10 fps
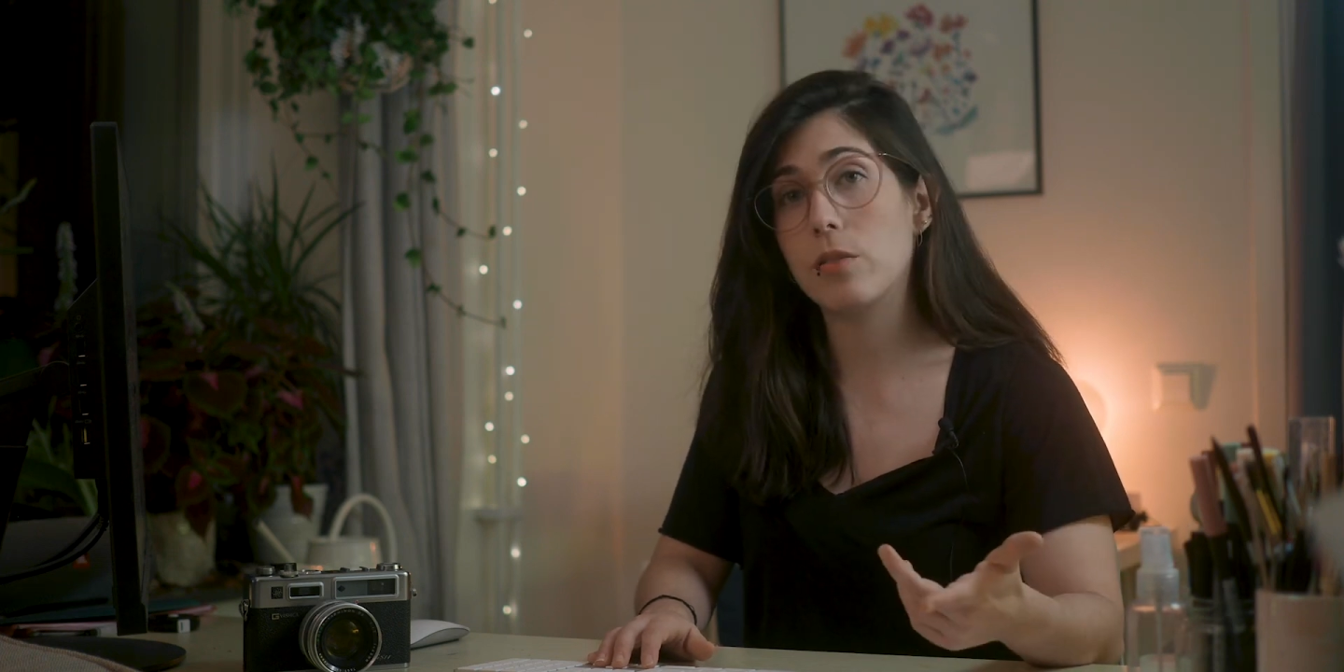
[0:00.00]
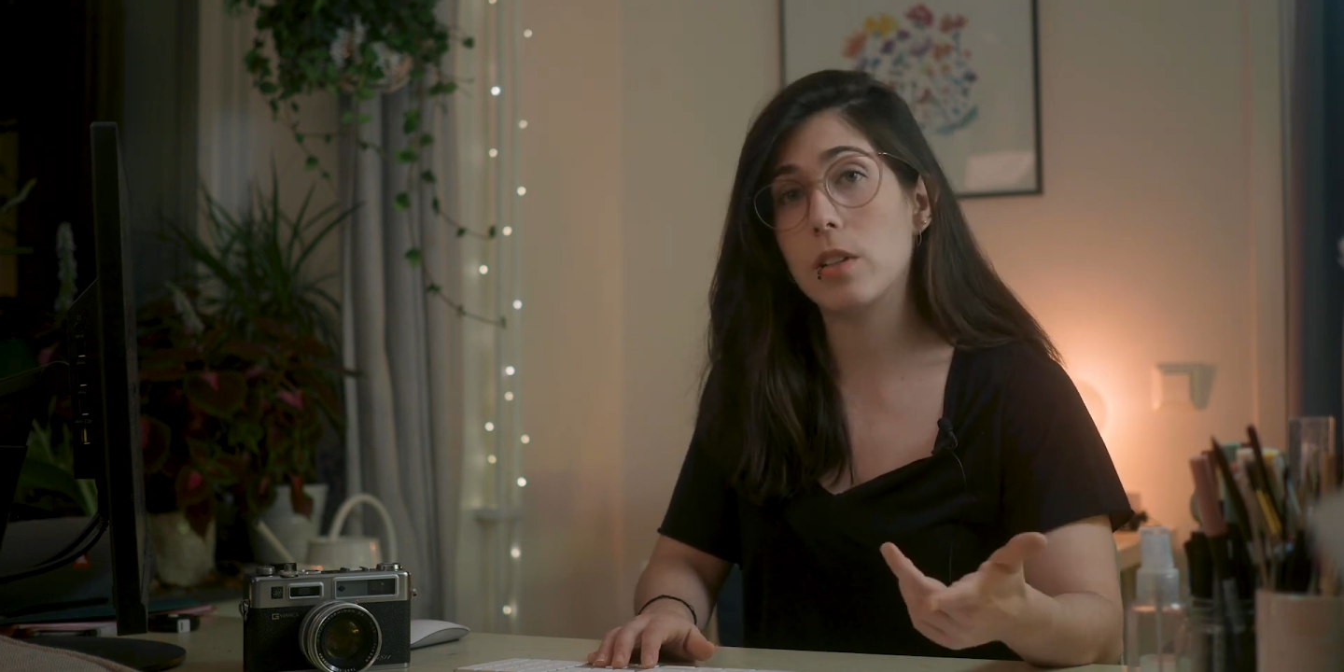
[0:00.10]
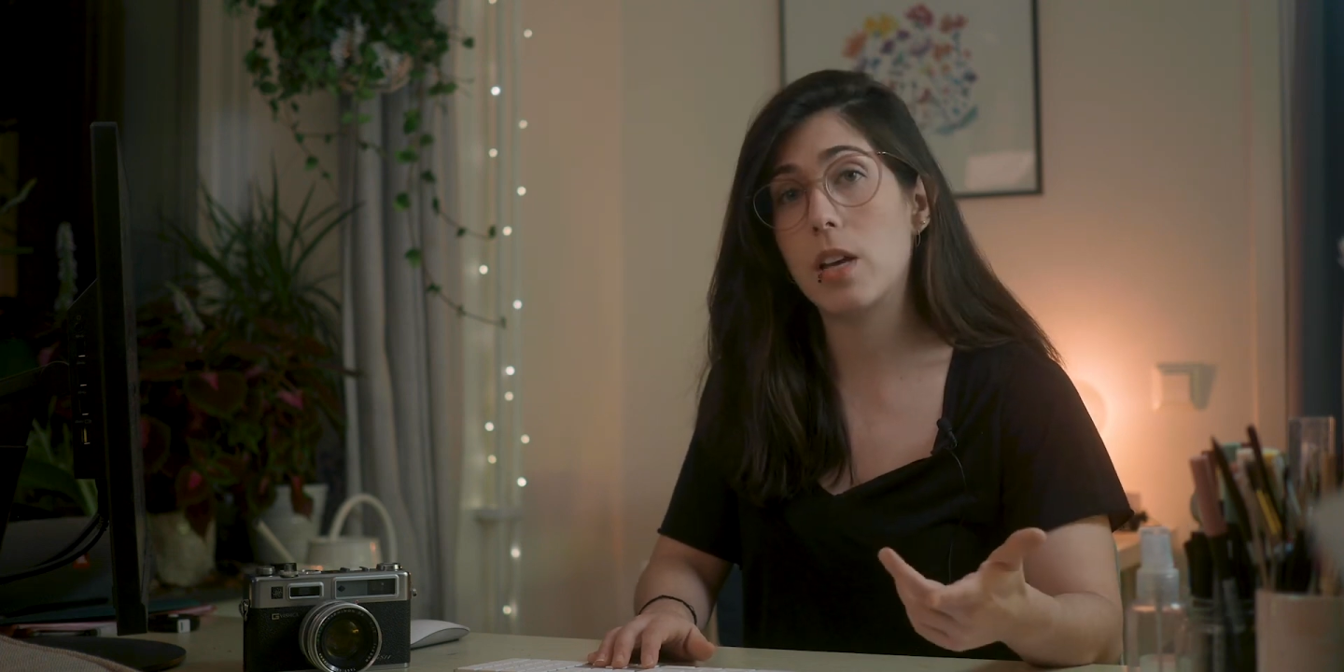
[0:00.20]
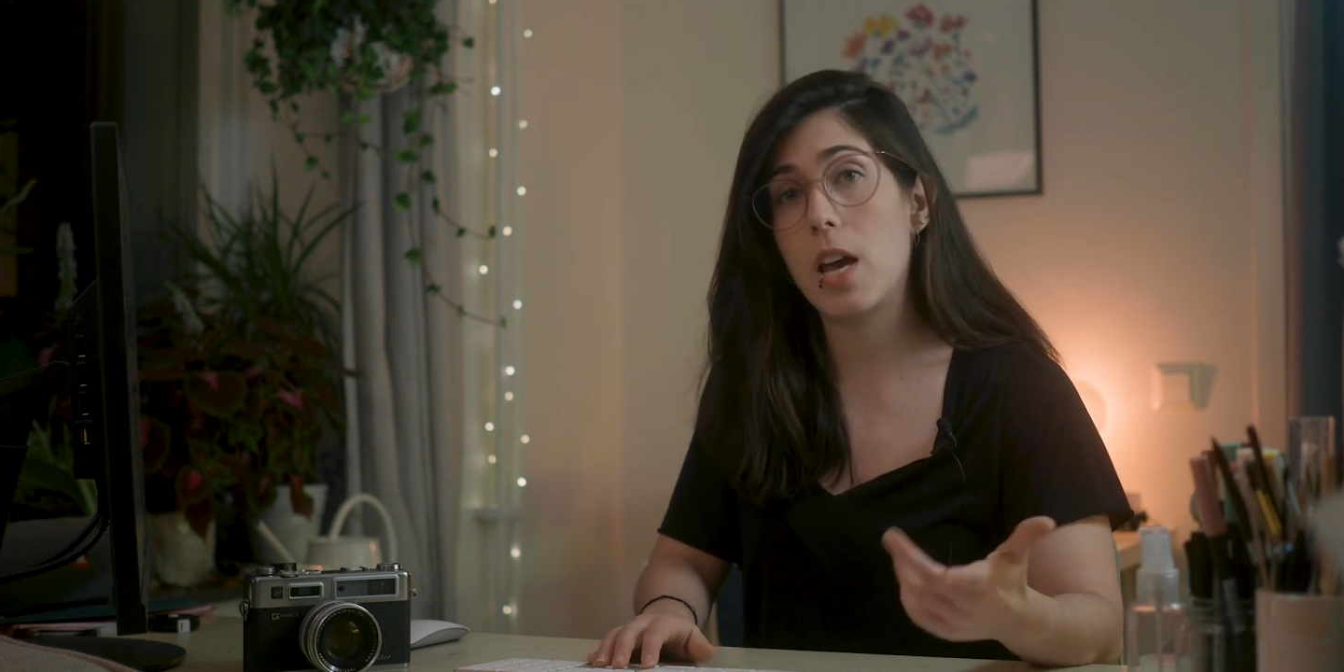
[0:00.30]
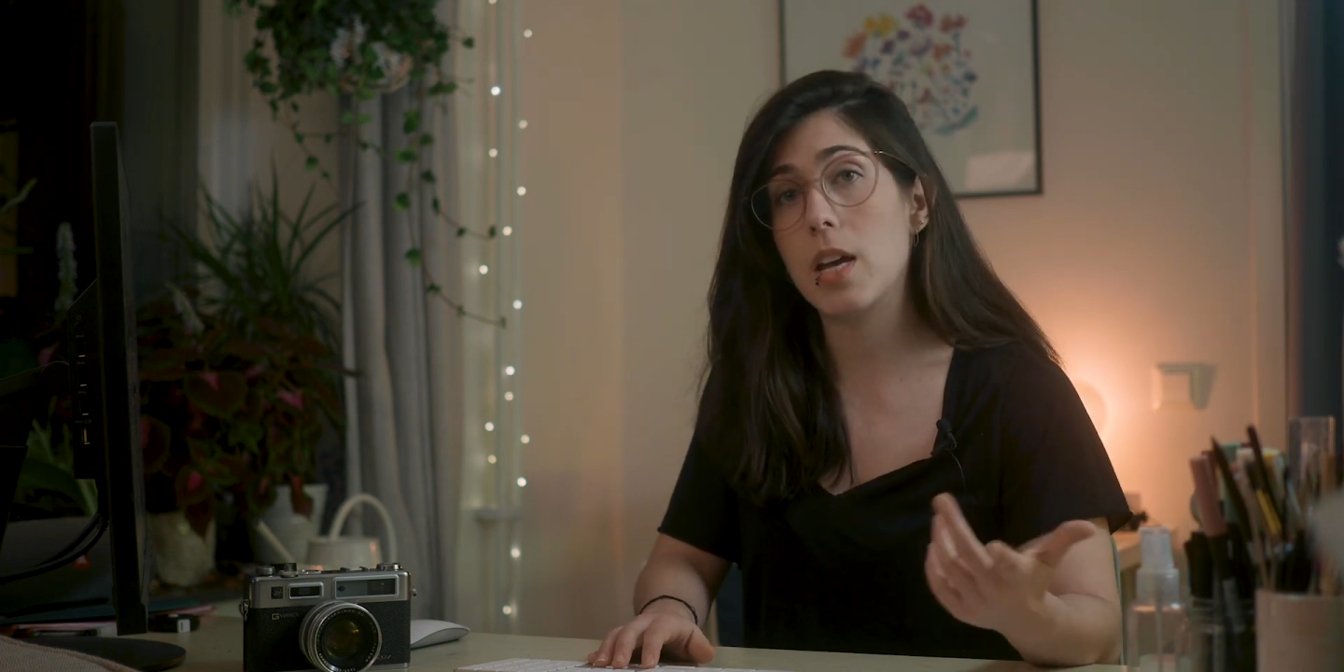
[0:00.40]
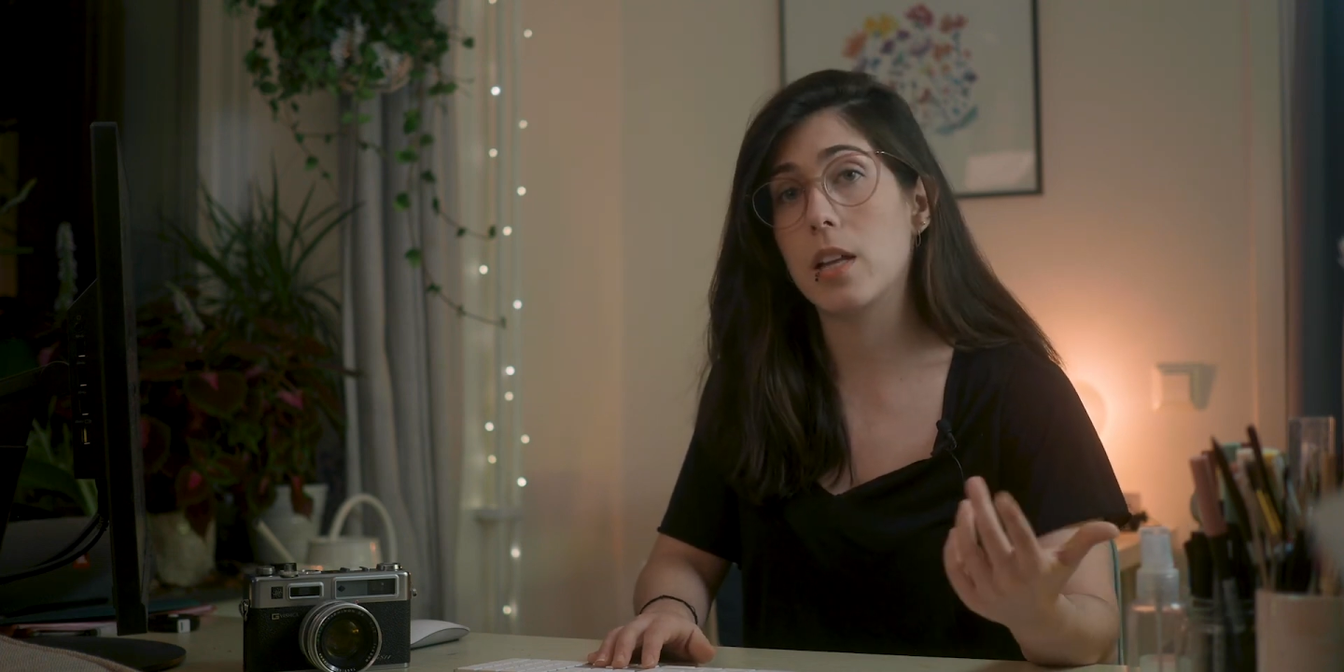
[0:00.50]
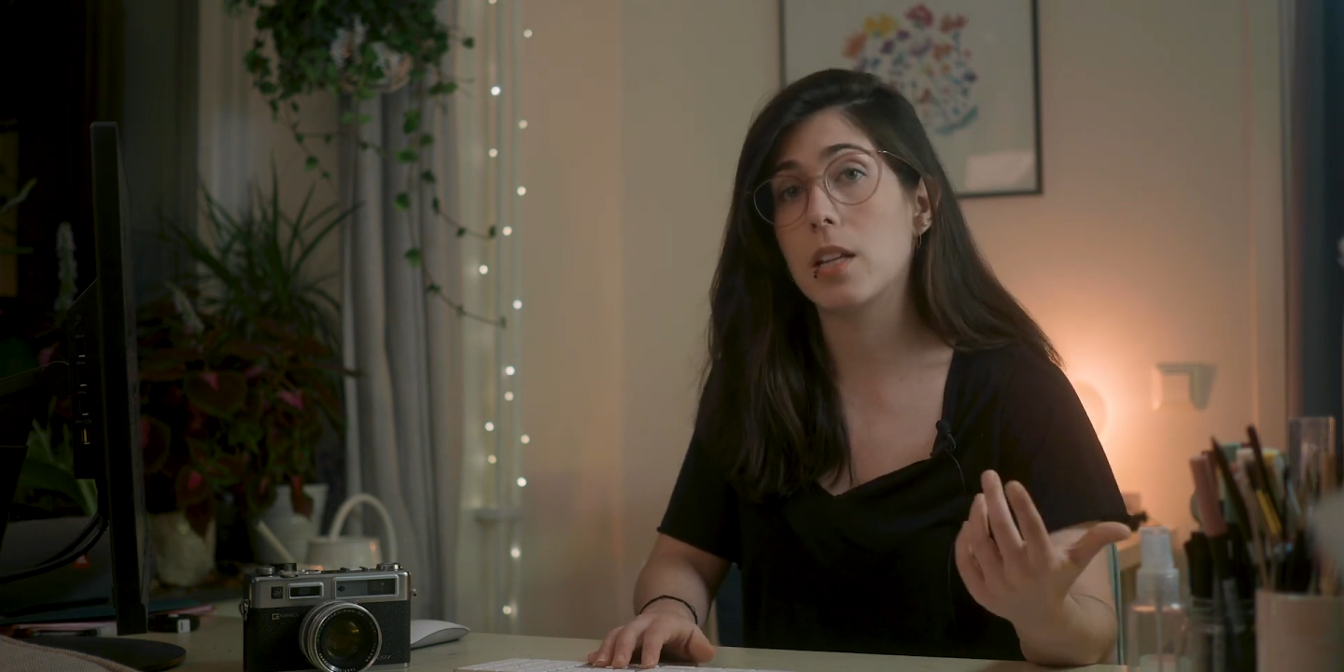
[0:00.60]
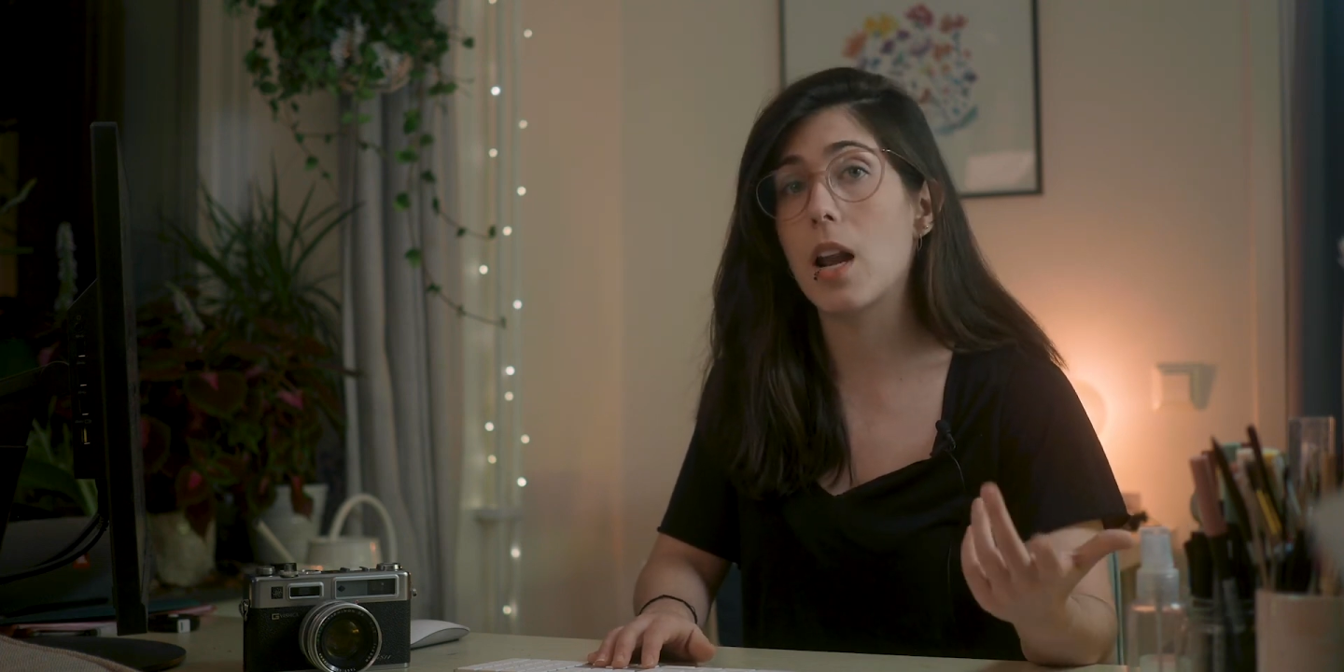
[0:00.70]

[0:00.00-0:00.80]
of the day and the